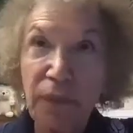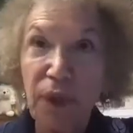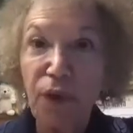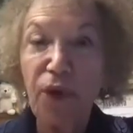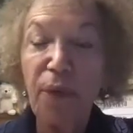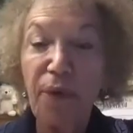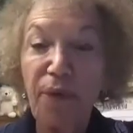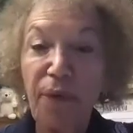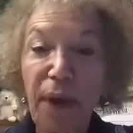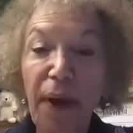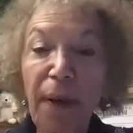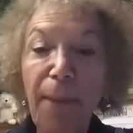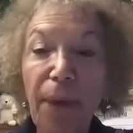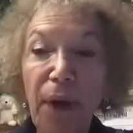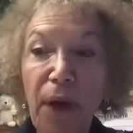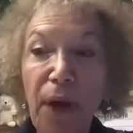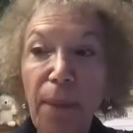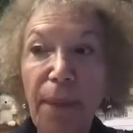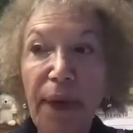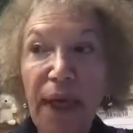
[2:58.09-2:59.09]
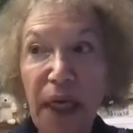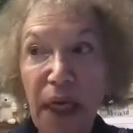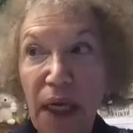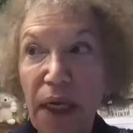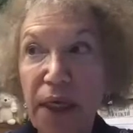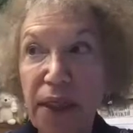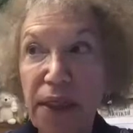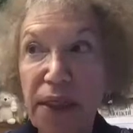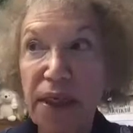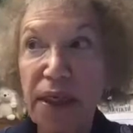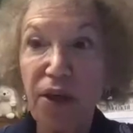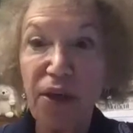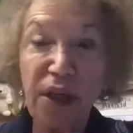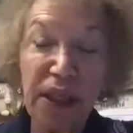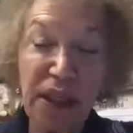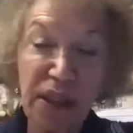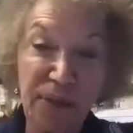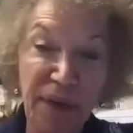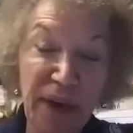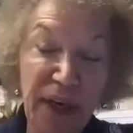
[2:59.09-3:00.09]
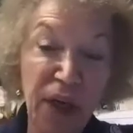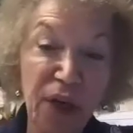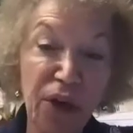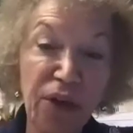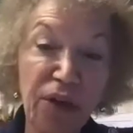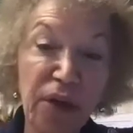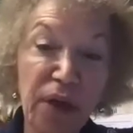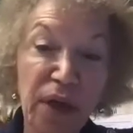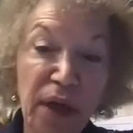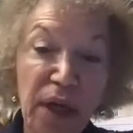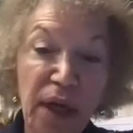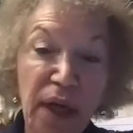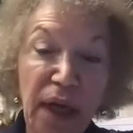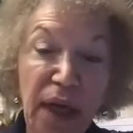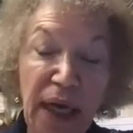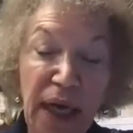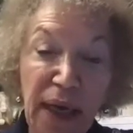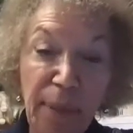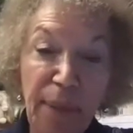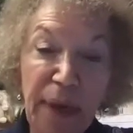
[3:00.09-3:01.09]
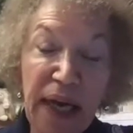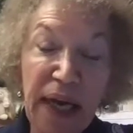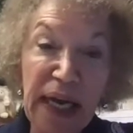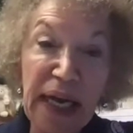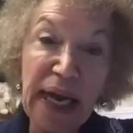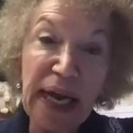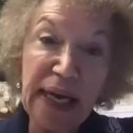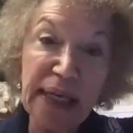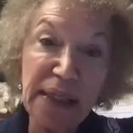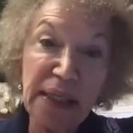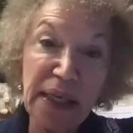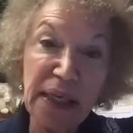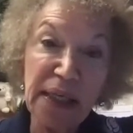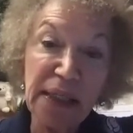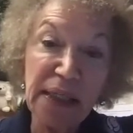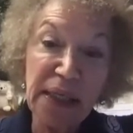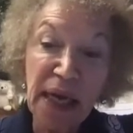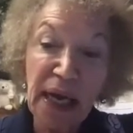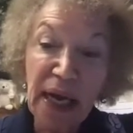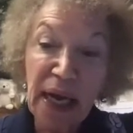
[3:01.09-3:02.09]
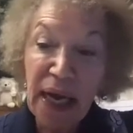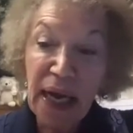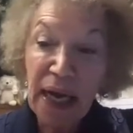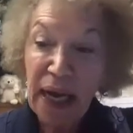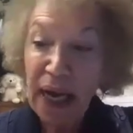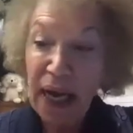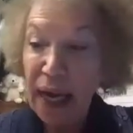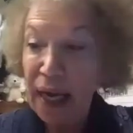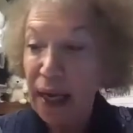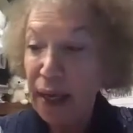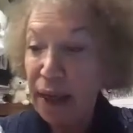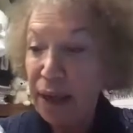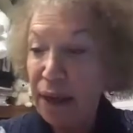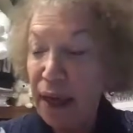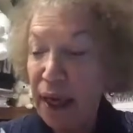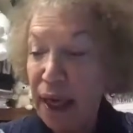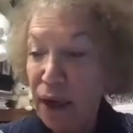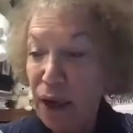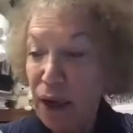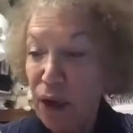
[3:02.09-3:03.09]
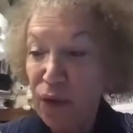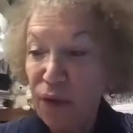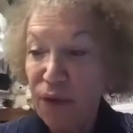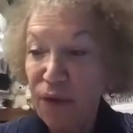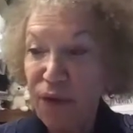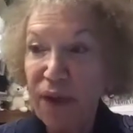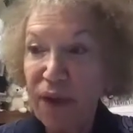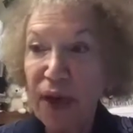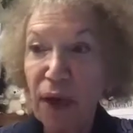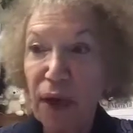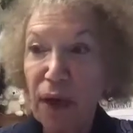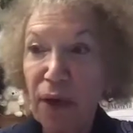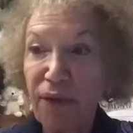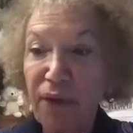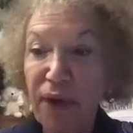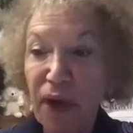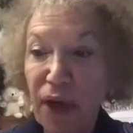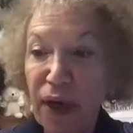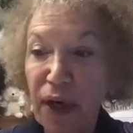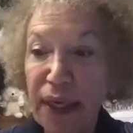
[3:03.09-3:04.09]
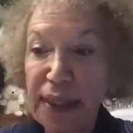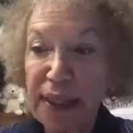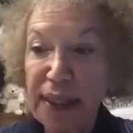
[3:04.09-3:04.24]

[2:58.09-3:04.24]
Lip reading: group of people because they're disfigured in many cases, and they don't feel very